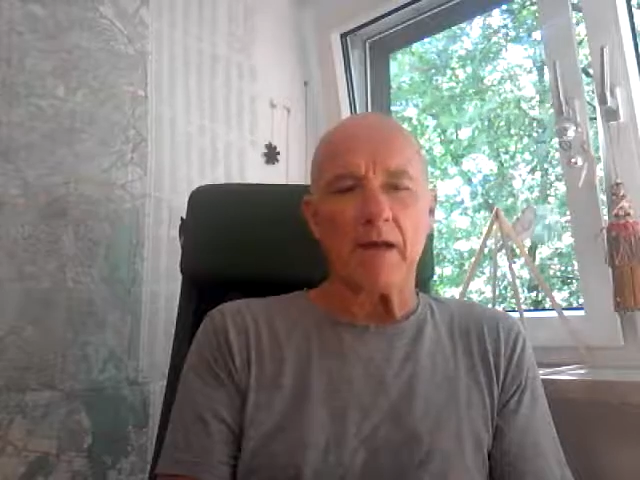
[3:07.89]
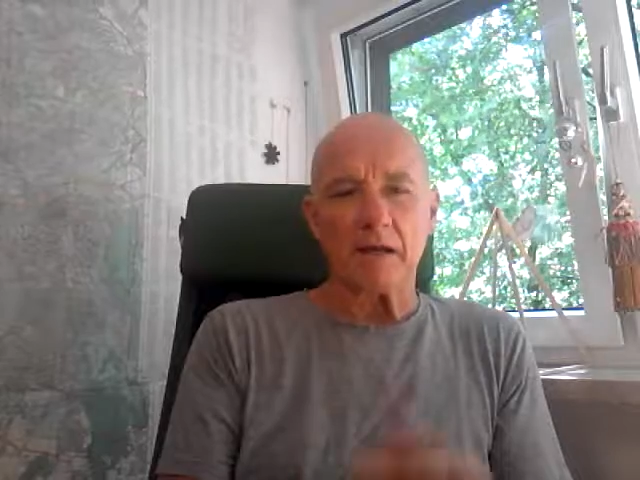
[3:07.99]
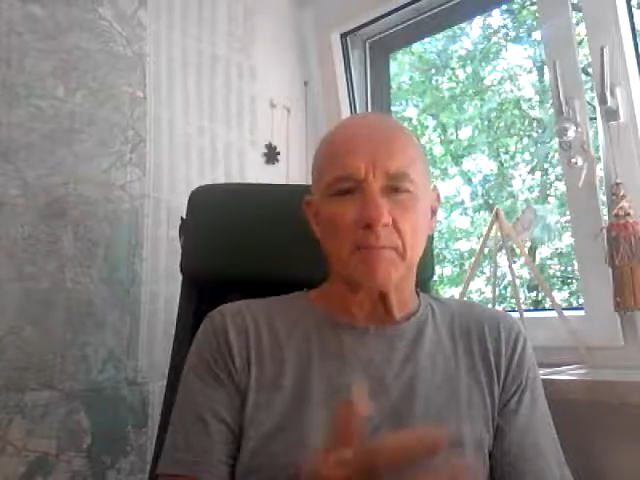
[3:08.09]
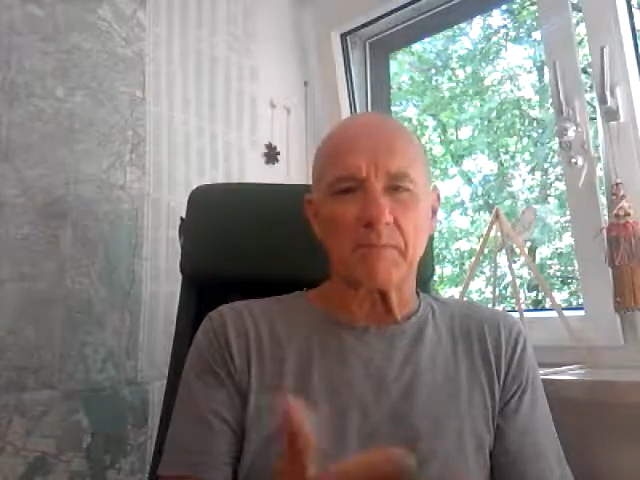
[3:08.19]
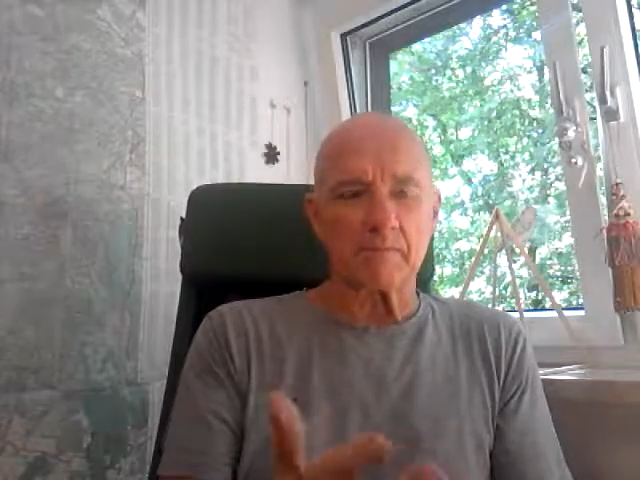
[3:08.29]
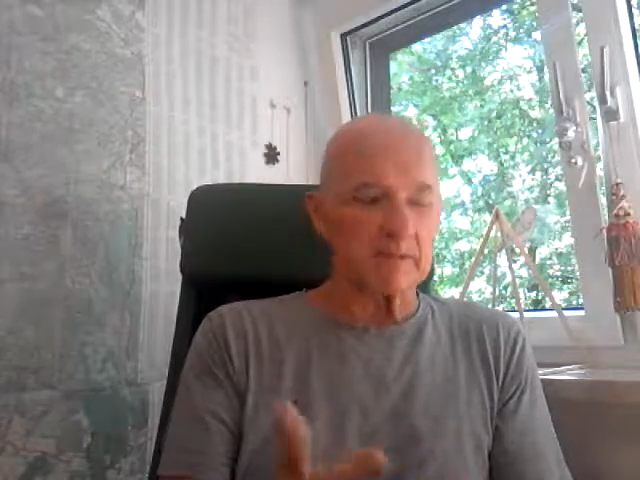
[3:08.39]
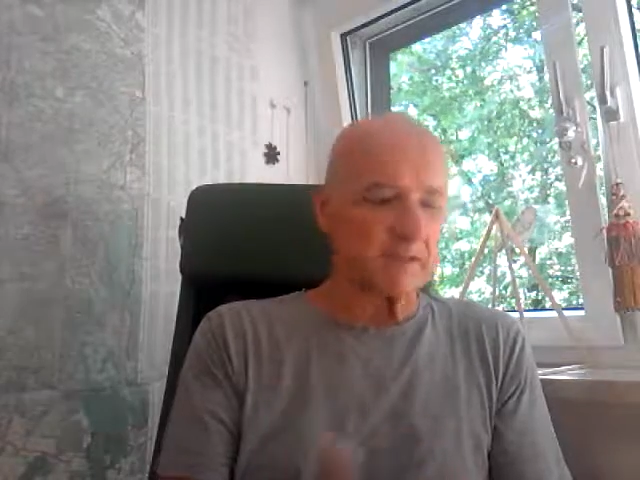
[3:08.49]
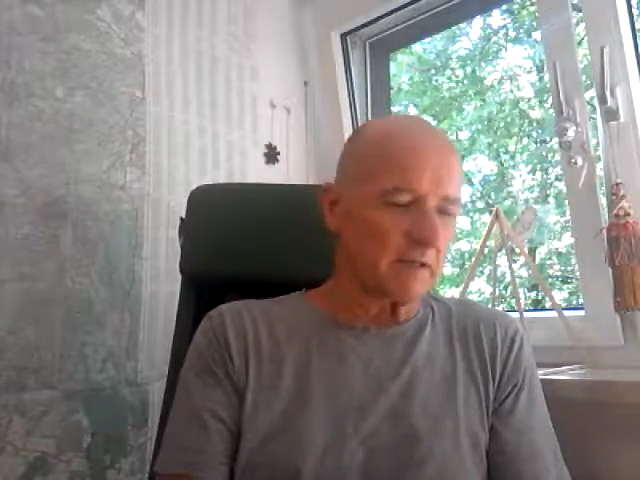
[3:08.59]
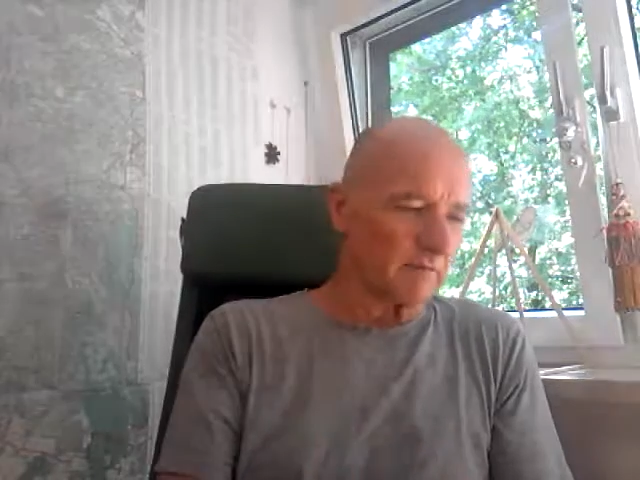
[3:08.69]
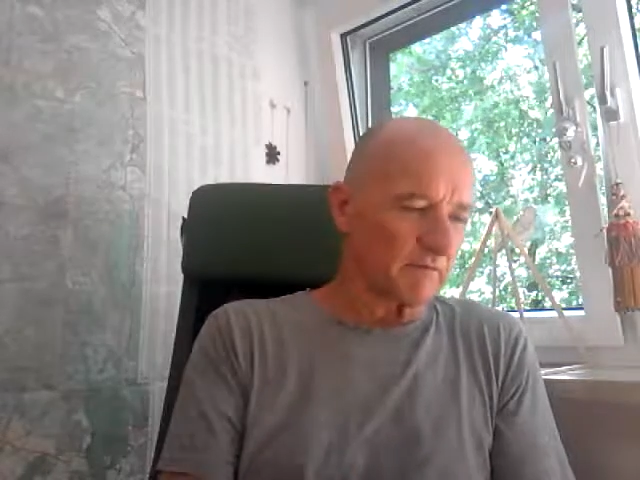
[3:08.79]
help
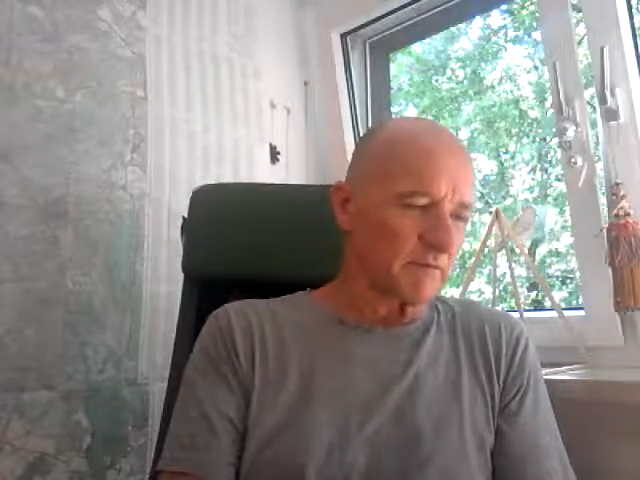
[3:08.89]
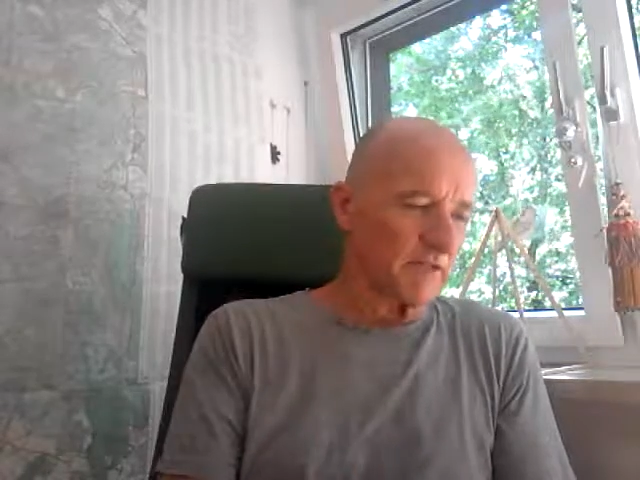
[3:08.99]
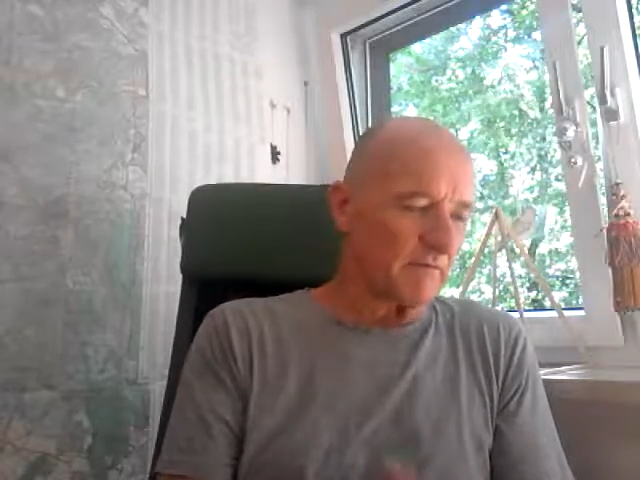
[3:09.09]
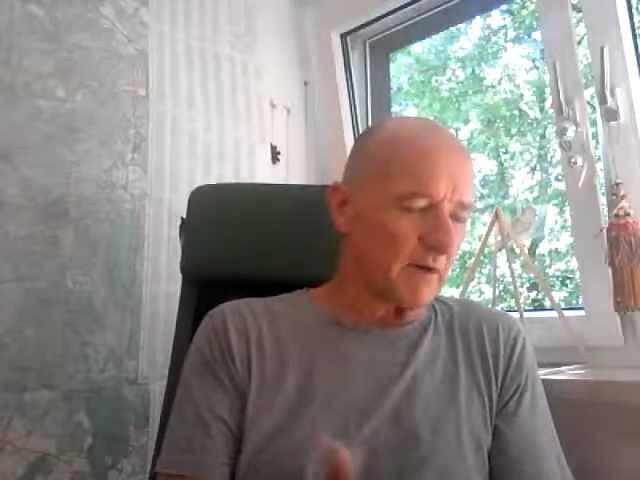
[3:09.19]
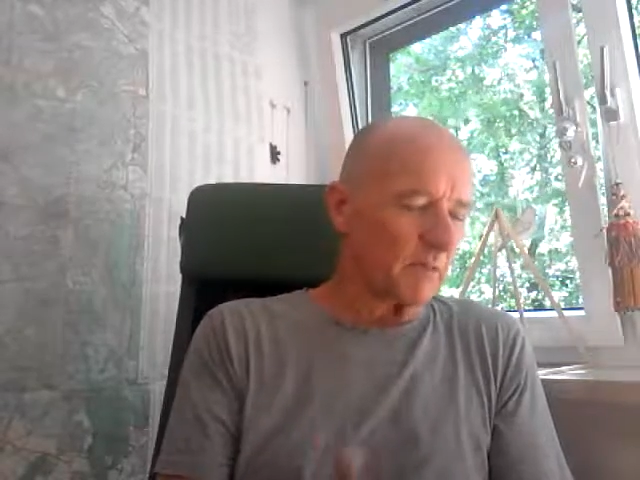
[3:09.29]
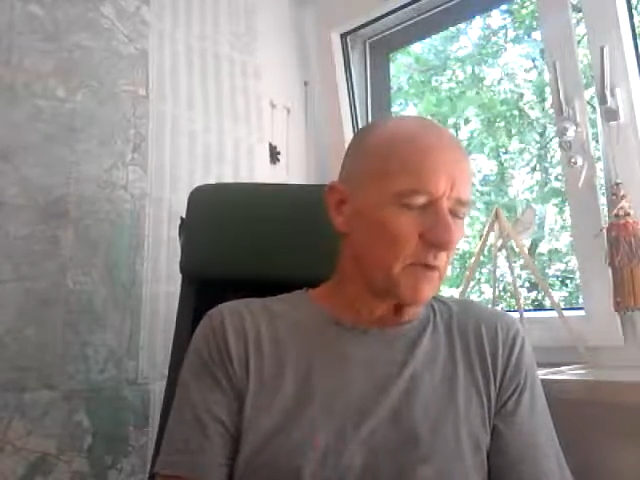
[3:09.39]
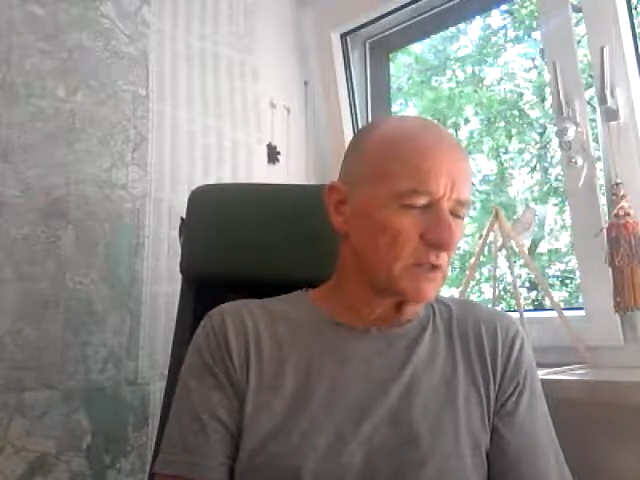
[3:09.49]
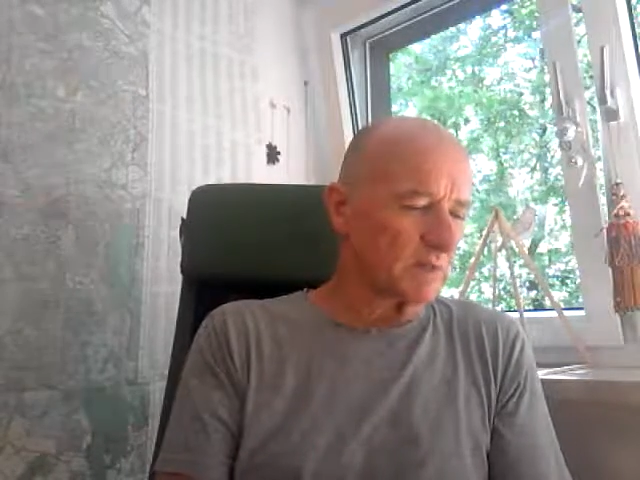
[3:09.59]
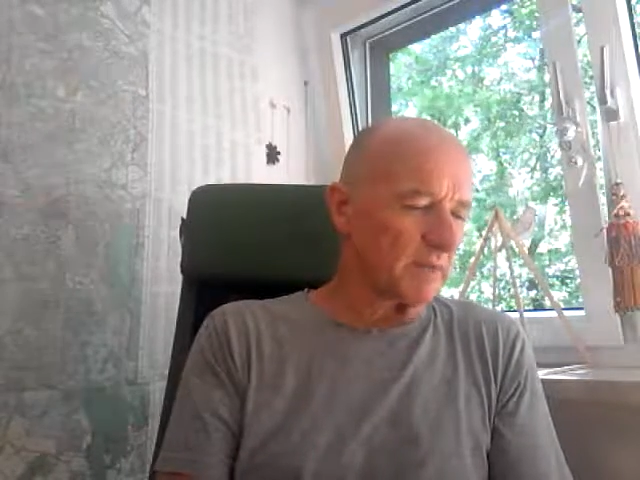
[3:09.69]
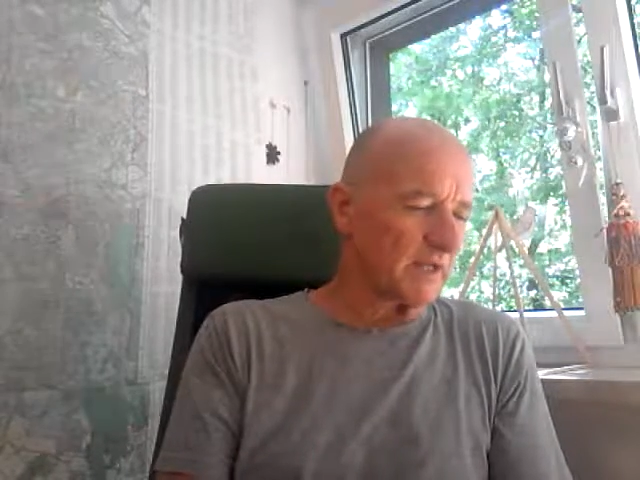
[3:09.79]
themselves if I
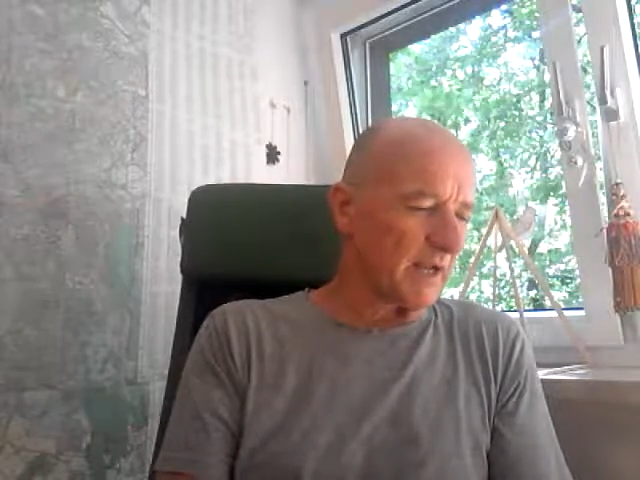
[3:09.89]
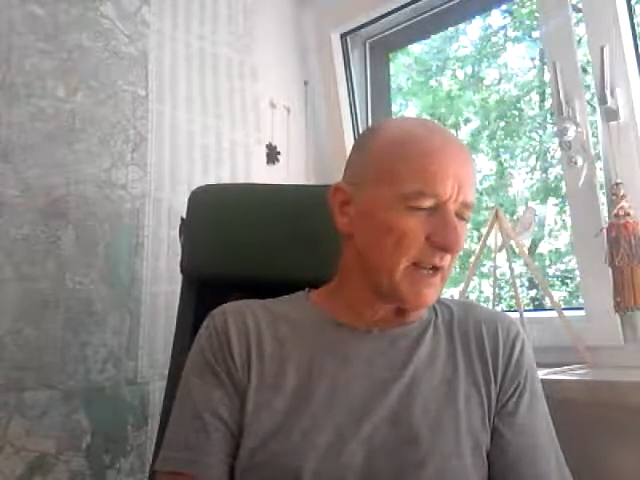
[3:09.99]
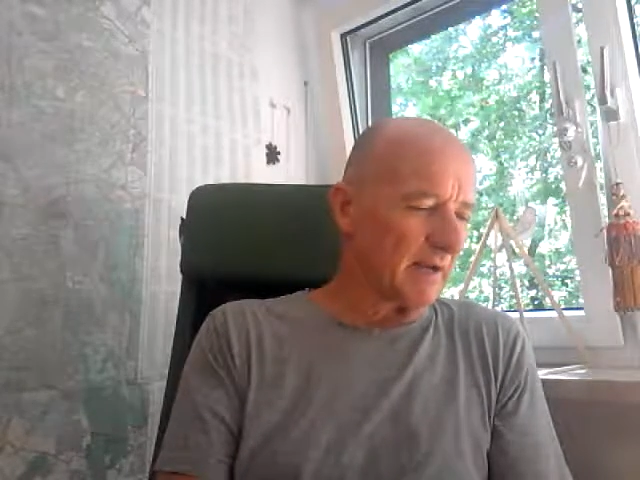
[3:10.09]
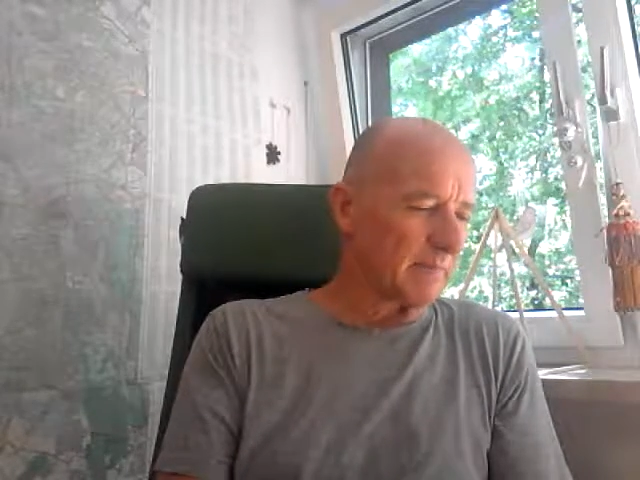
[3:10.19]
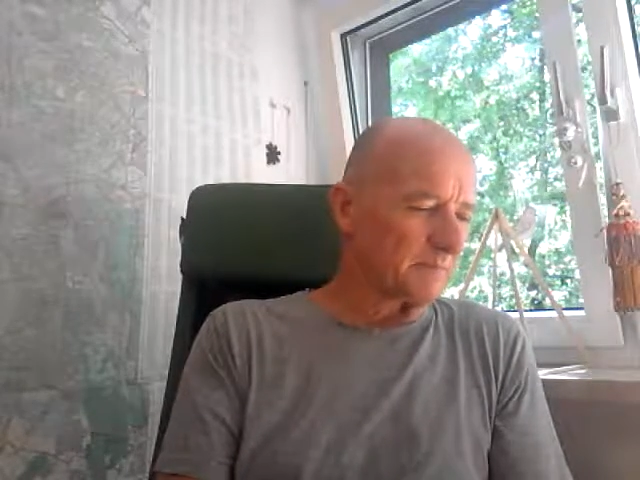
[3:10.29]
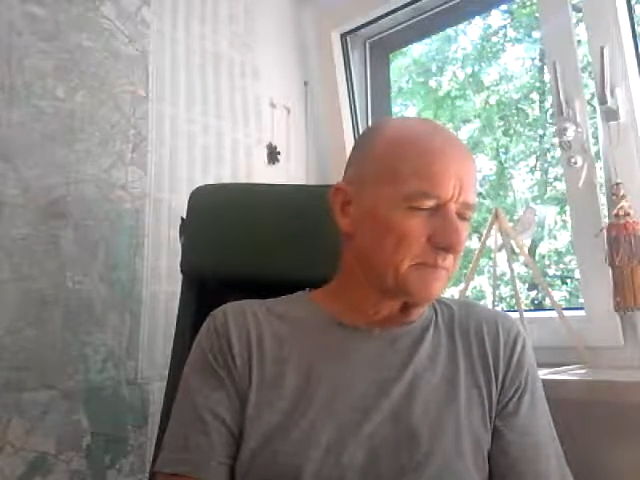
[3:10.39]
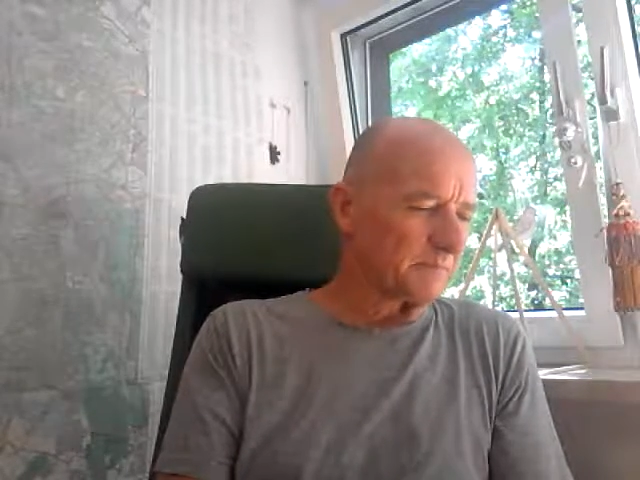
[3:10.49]
possibly can.